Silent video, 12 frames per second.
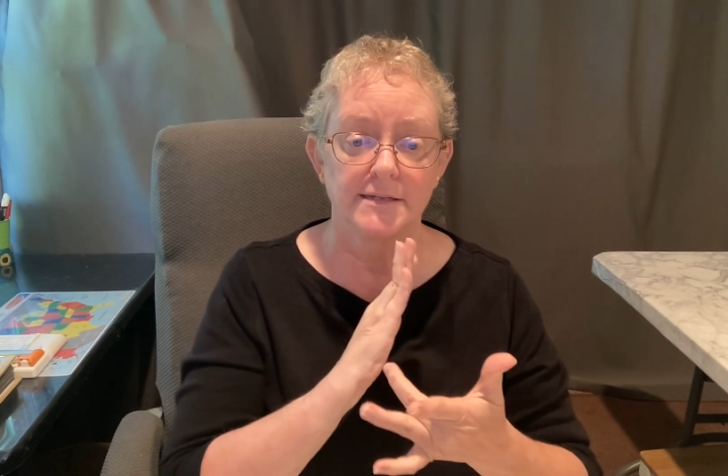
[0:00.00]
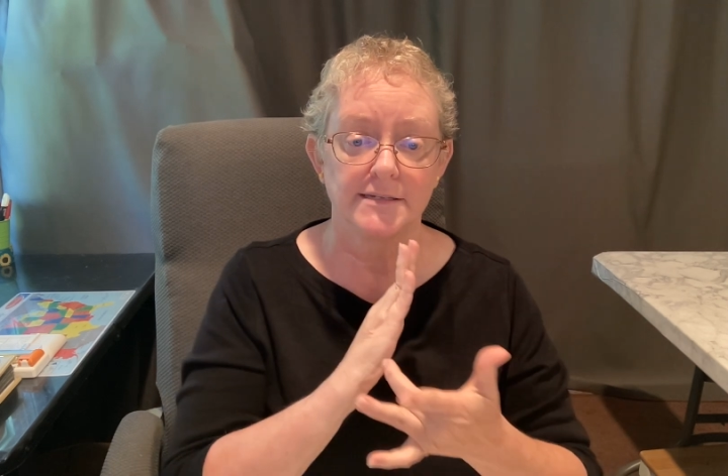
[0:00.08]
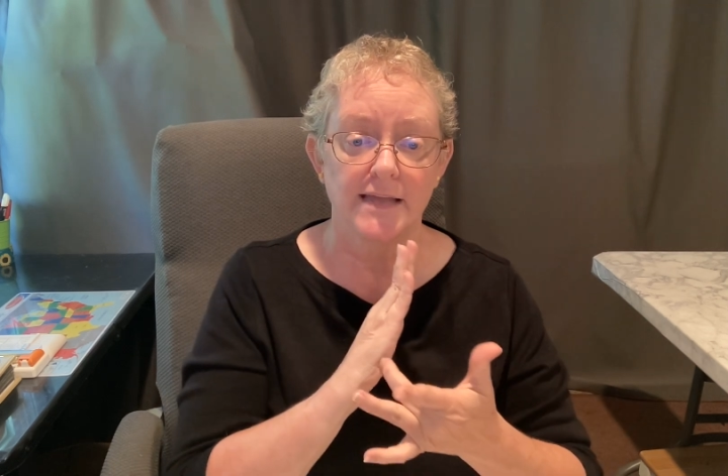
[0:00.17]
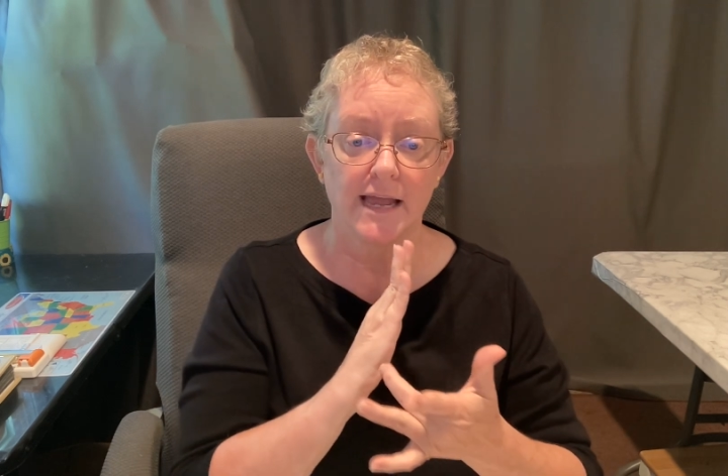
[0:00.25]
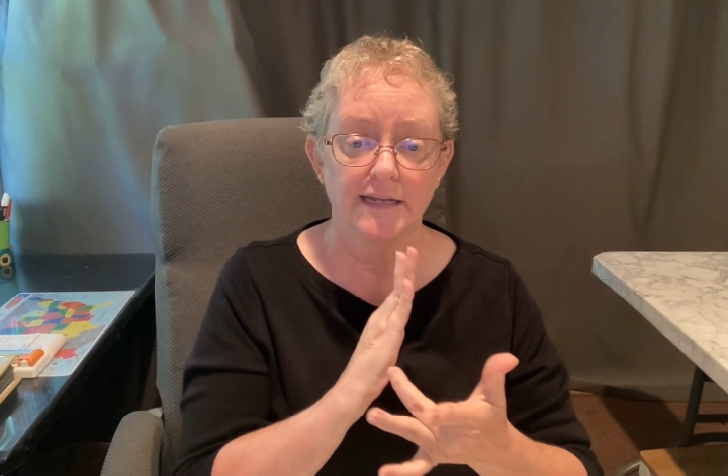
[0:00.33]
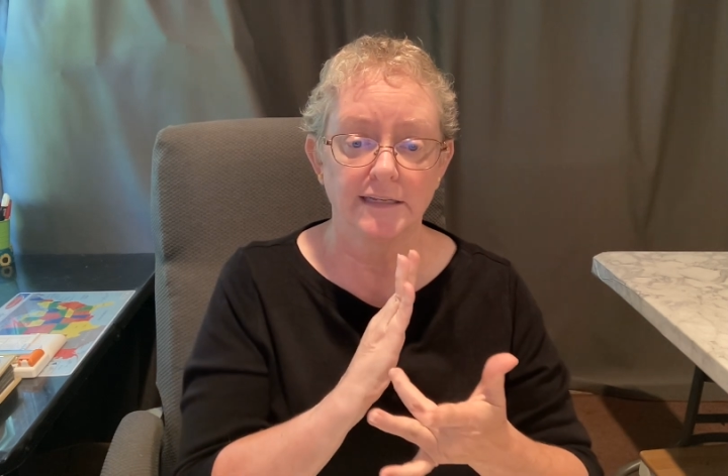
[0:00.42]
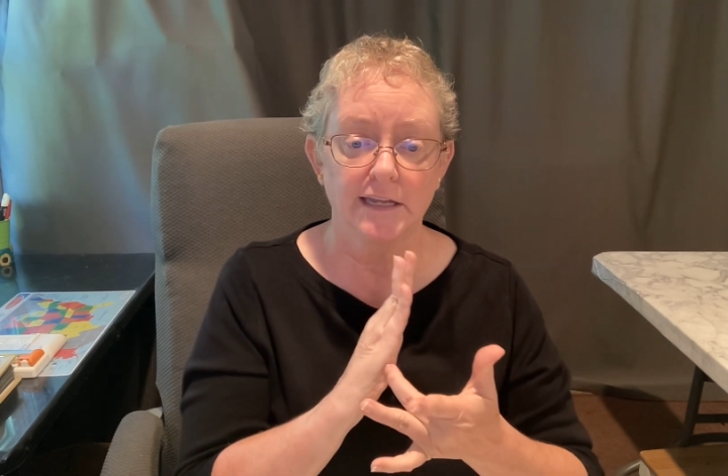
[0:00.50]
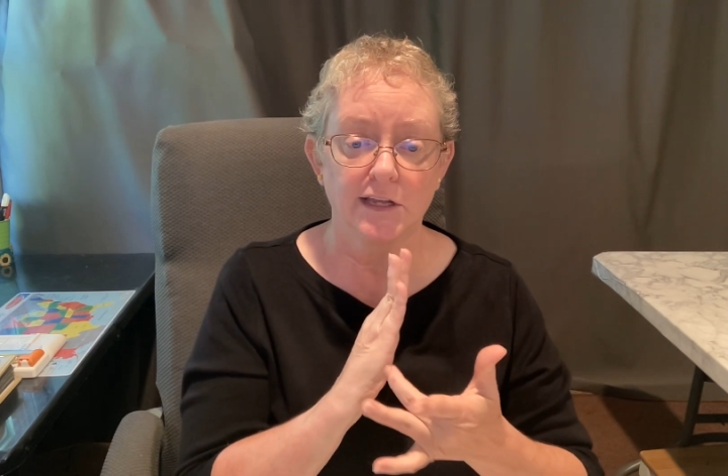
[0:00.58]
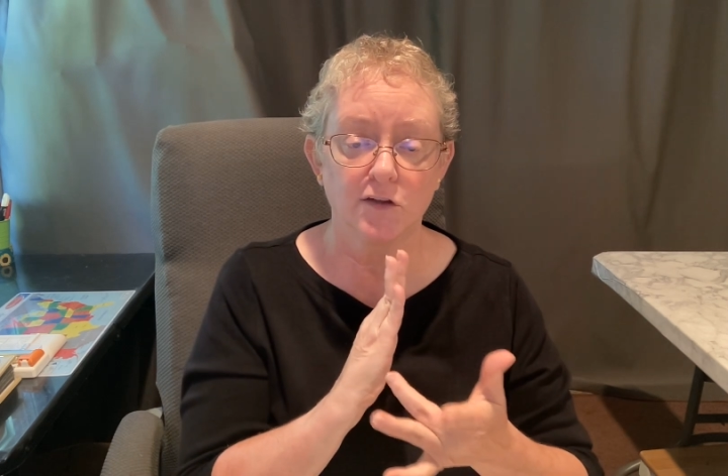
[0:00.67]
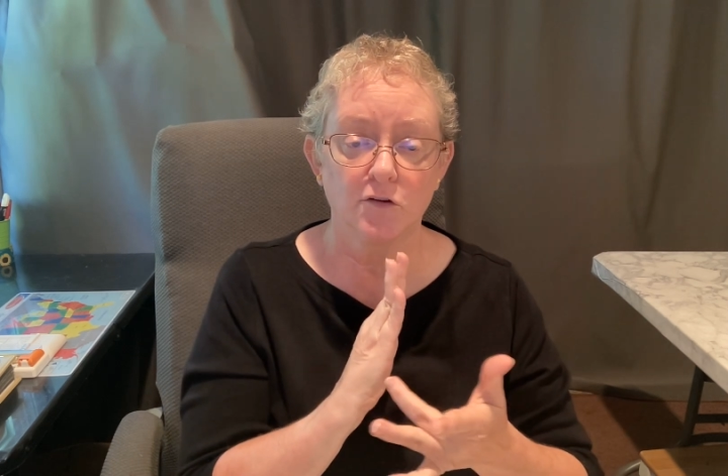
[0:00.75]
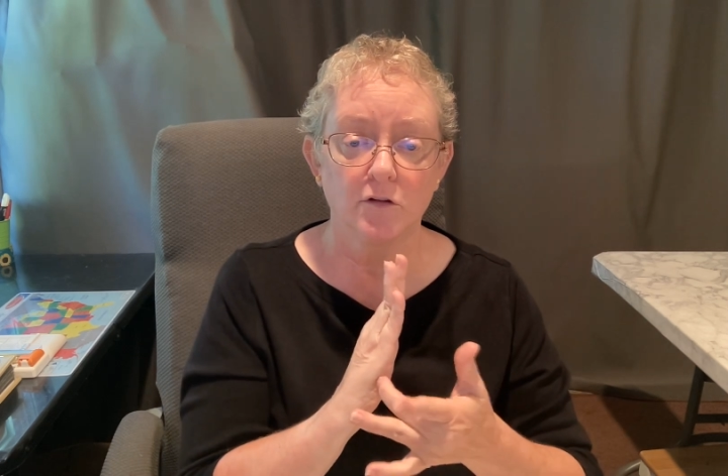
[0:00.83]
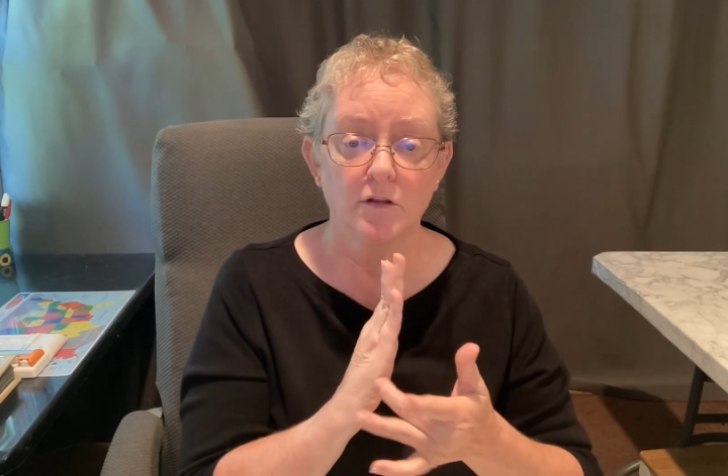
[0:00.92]

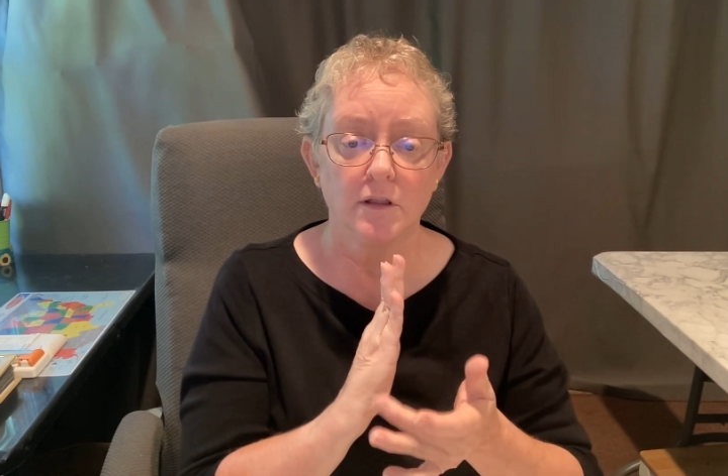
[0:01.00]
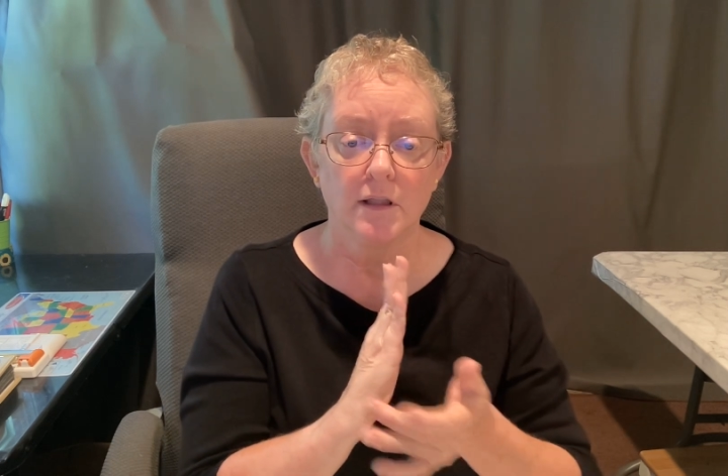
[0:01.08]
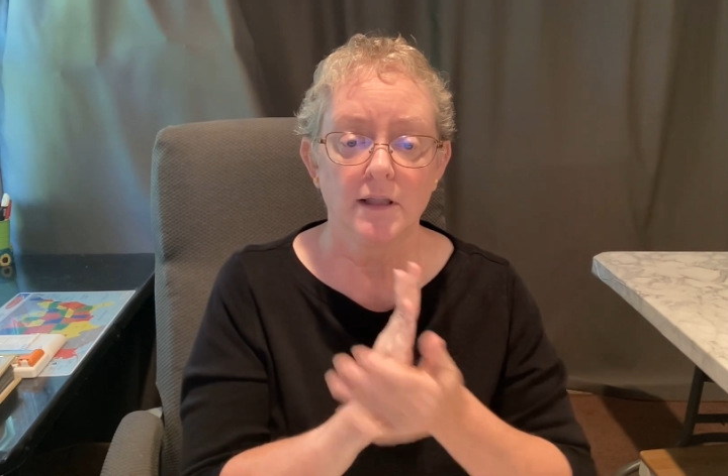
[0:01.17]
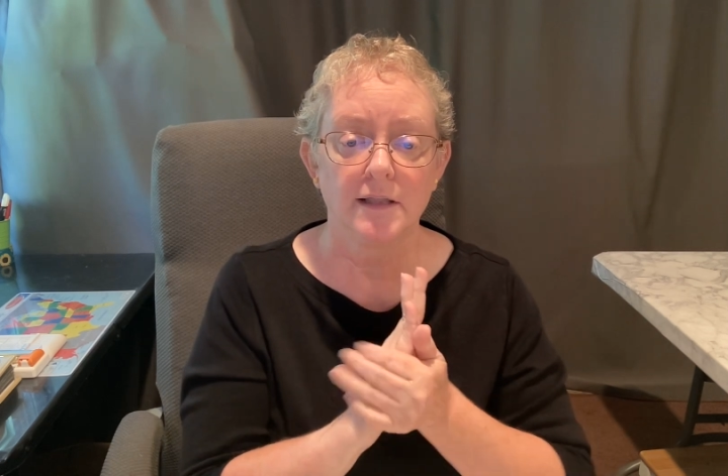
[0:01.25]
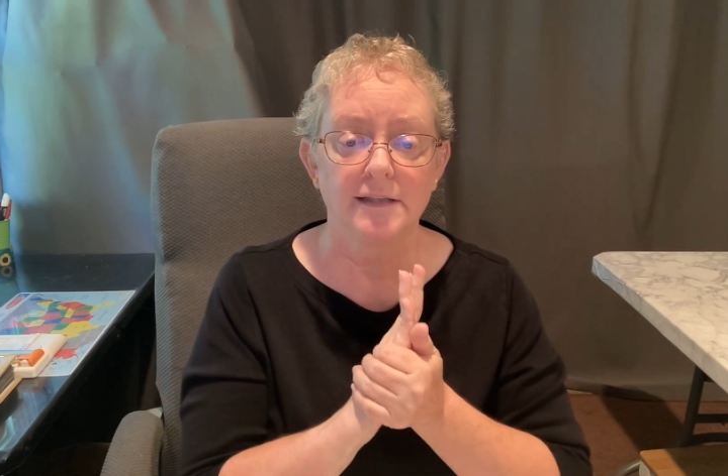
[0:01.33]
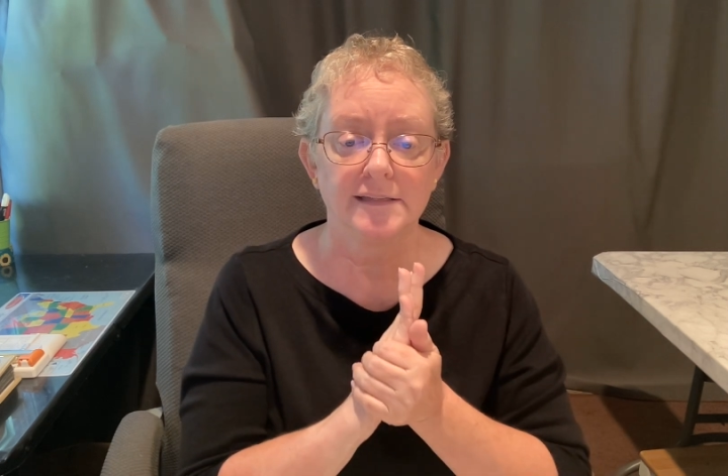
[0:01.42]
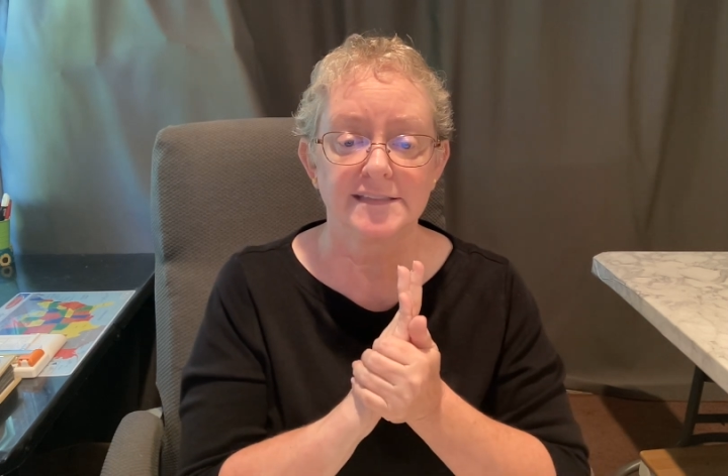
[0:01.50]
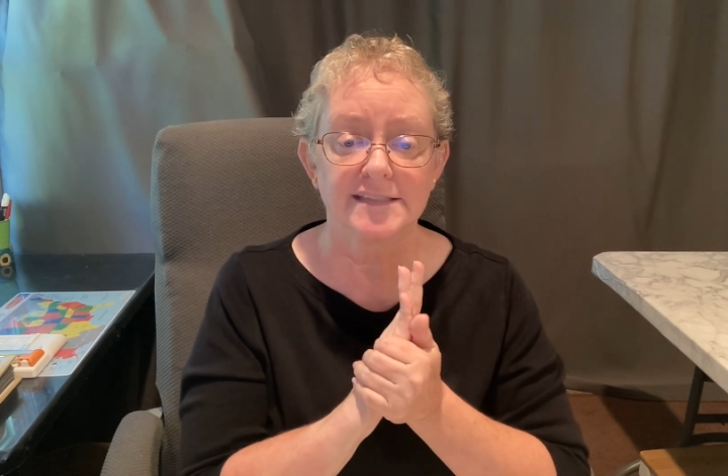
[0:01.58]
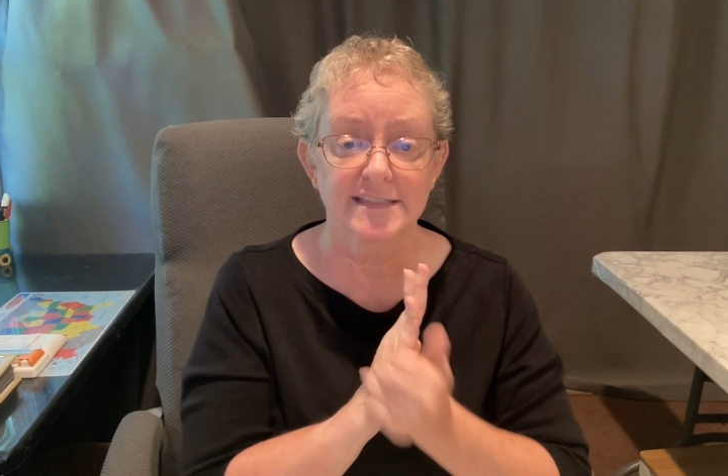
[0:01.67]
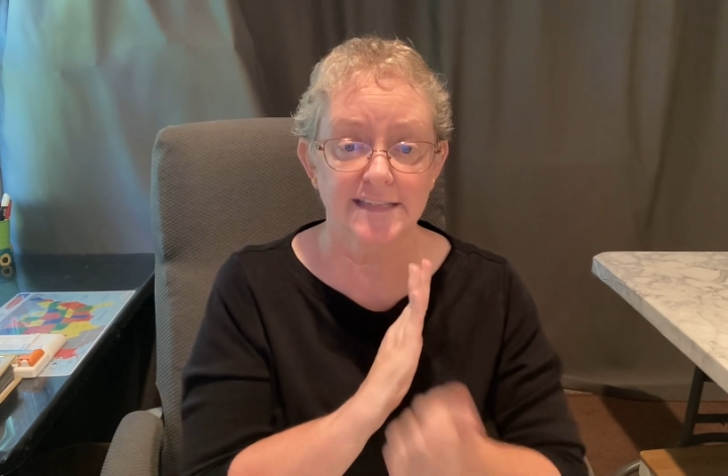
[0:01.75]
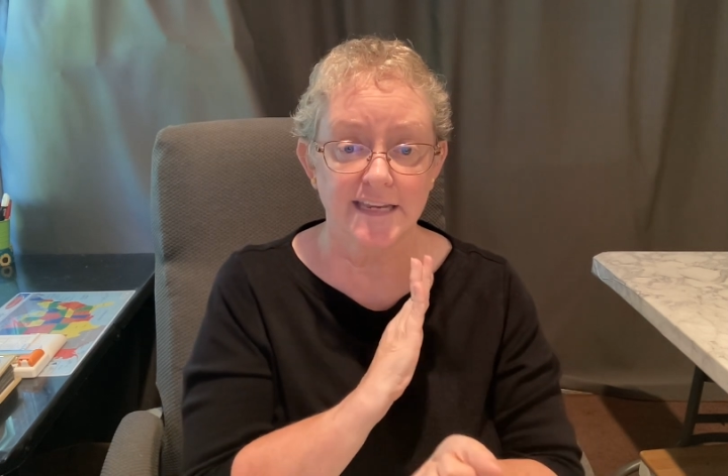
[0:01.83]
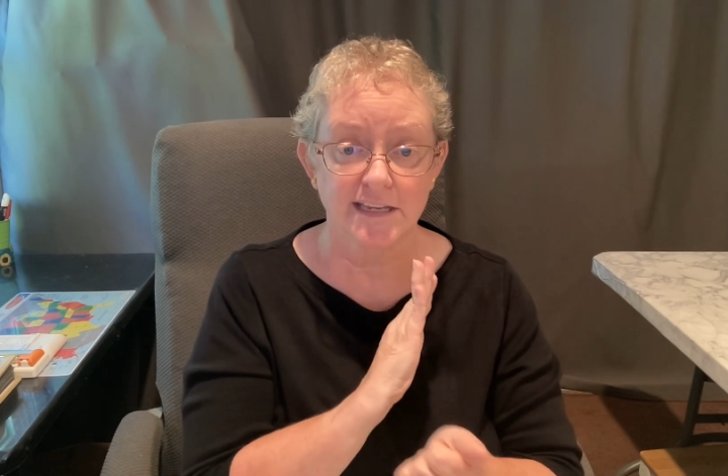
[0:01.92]
technical
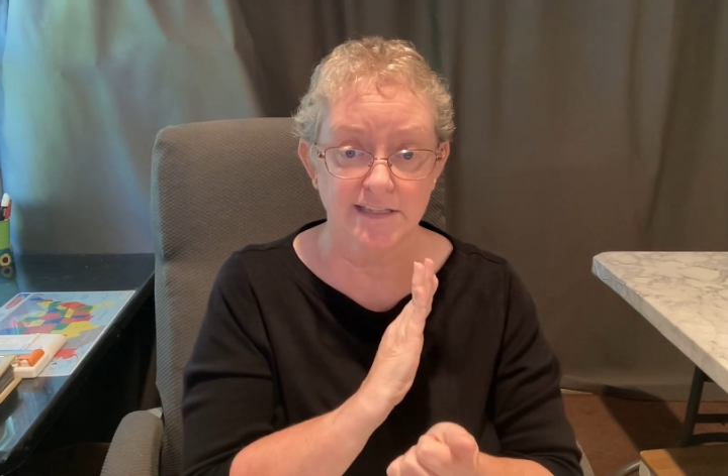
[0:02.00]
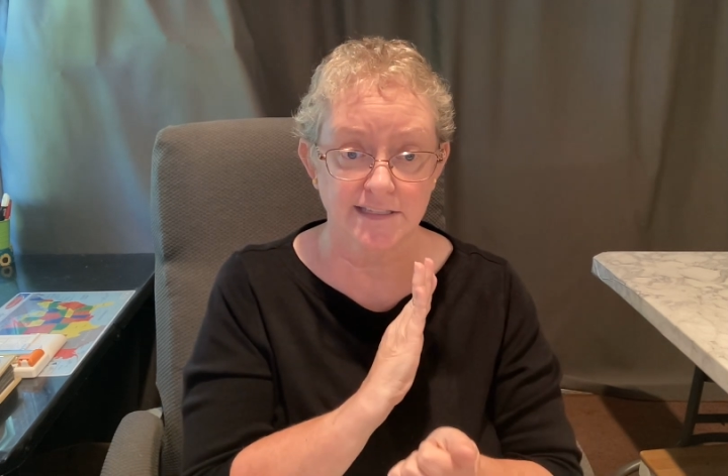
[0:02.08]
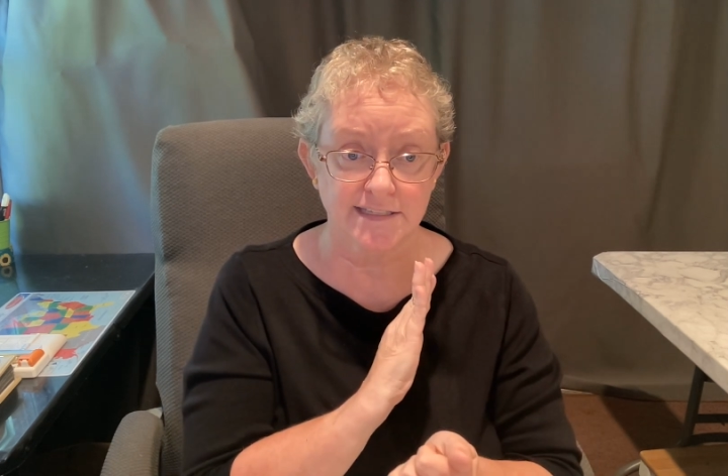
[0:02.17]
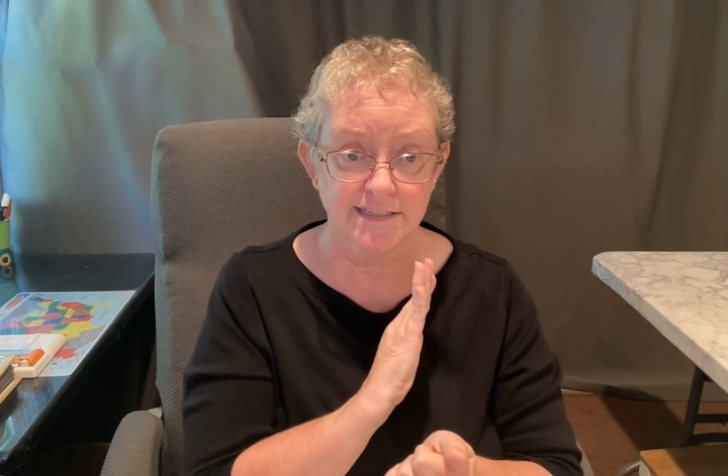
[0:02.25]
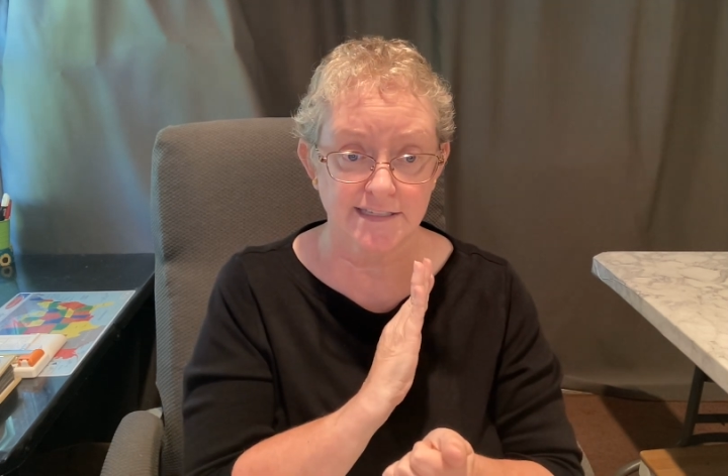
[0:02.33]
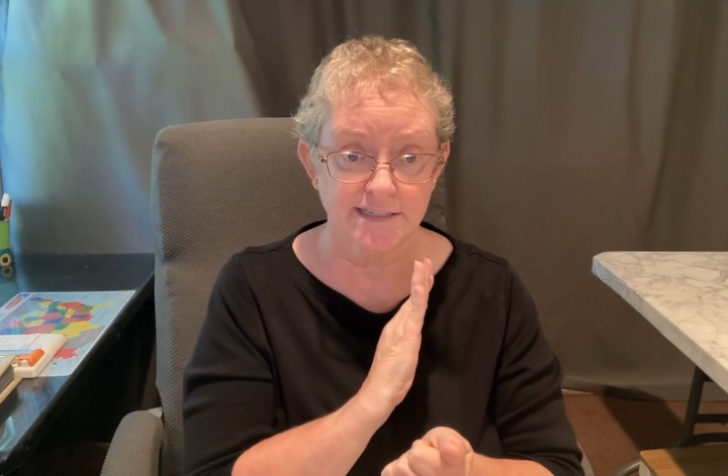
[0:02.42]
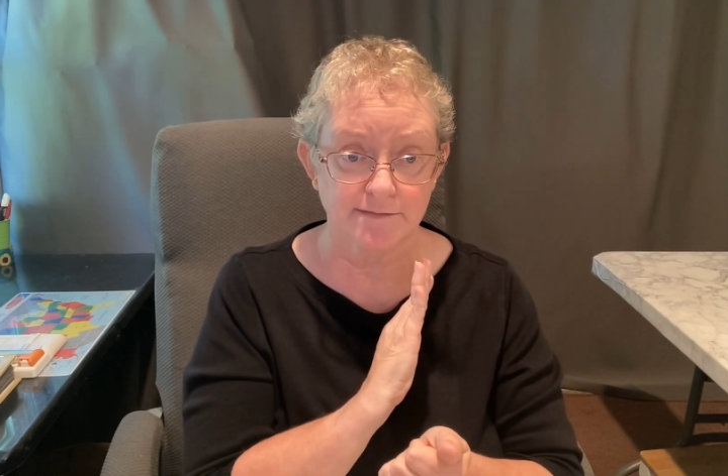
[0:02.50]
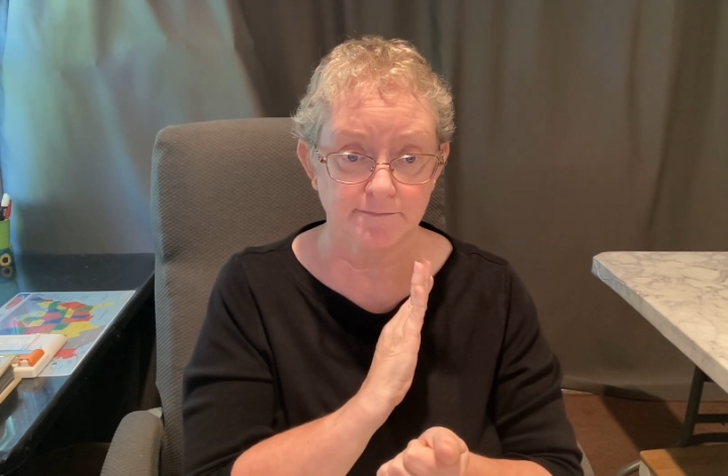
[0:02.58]
skills.